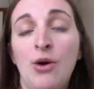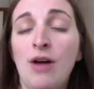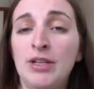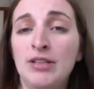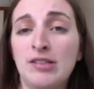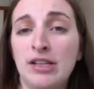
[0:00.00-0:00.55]

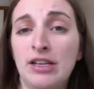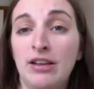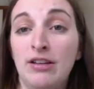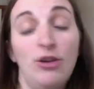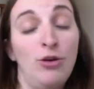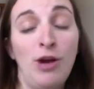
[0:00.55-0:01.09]
Obviously
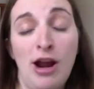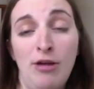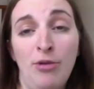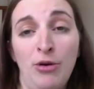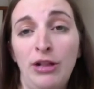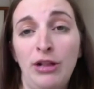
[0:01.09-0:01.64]
you and I
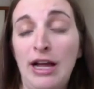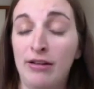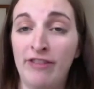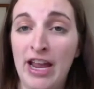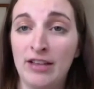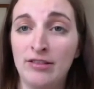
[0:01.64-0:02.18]
are both
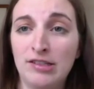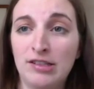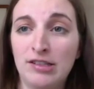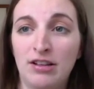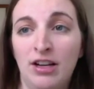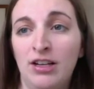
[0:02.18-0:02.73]
cloud
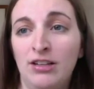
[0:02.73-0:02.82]
fans.